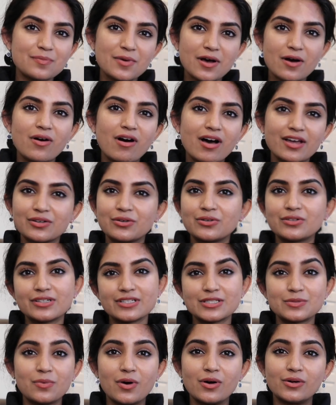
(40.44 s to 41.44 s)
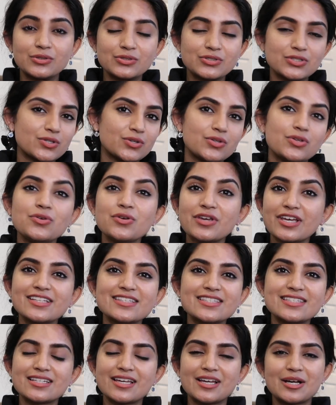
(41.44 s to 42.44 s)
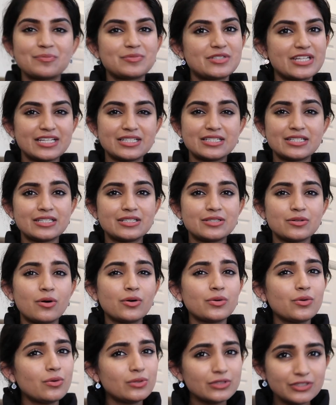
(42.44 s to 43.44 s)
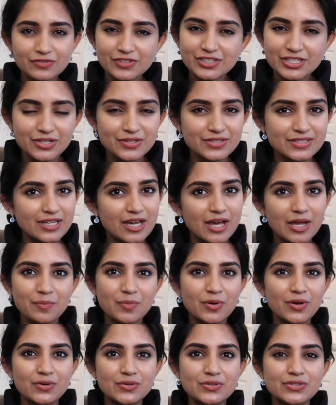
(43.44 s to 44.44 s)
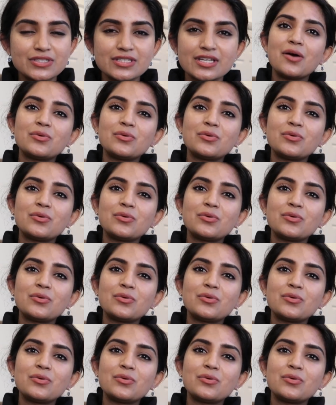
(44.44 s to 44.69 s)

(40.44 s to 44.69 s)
the bell icon as well so you can stay updated on all the videos that I post.